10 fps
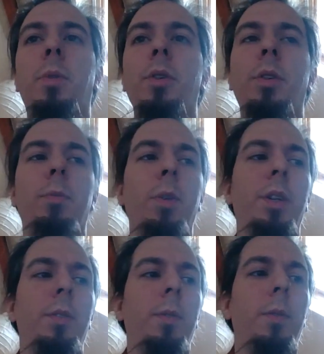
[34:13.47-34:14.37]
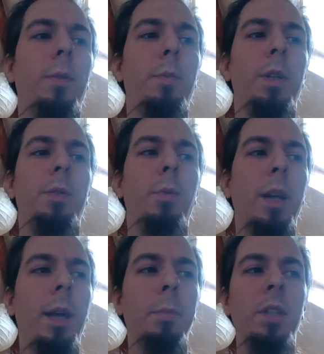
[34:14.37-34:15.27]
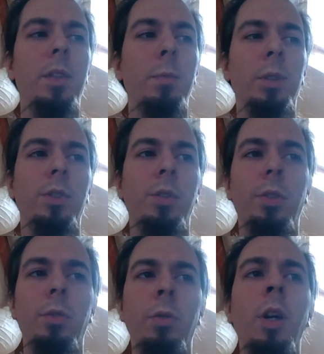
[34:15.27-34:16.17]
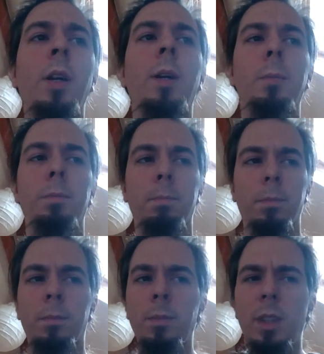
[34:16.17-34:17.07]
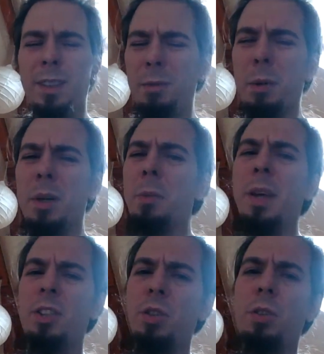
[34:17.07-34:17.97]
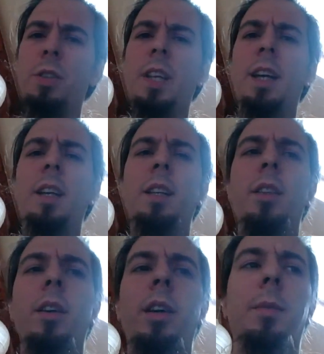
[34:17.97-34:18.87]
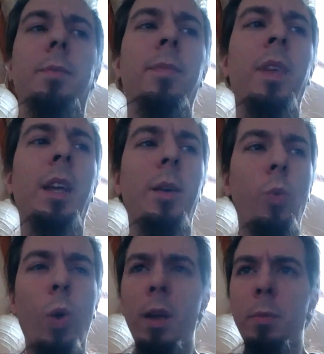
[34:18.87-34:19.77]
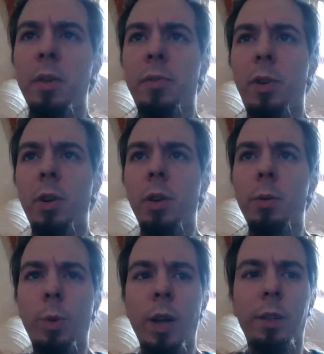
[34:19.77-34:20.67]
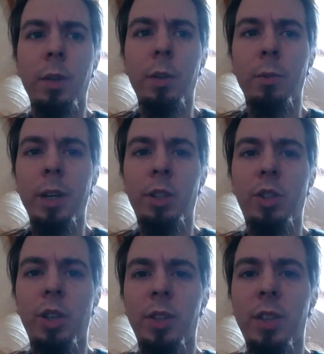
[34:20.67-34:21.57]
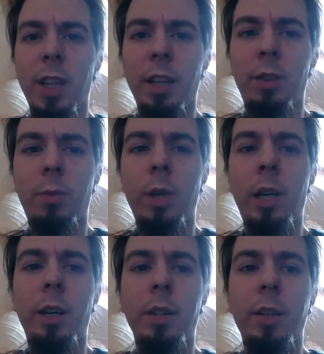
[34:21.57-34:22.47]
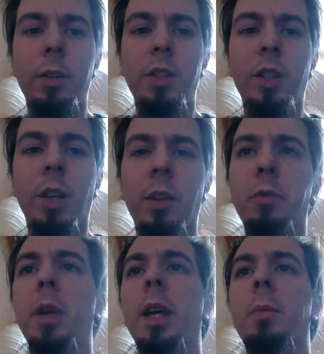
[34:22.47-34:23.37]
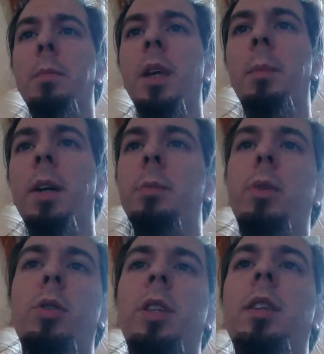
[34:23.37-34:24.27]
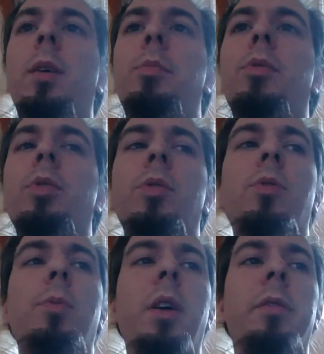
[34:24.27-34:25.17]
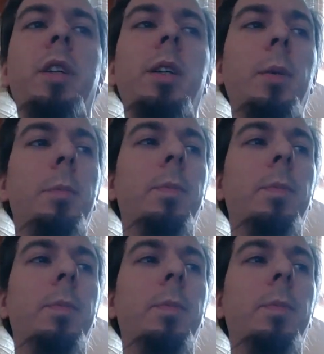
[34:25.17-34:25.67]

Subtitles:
point with what ABC wants to do. We want to make sure that in the way before we actually reach a state where there is a lot of 8 megabyte blocks that are produced, we have a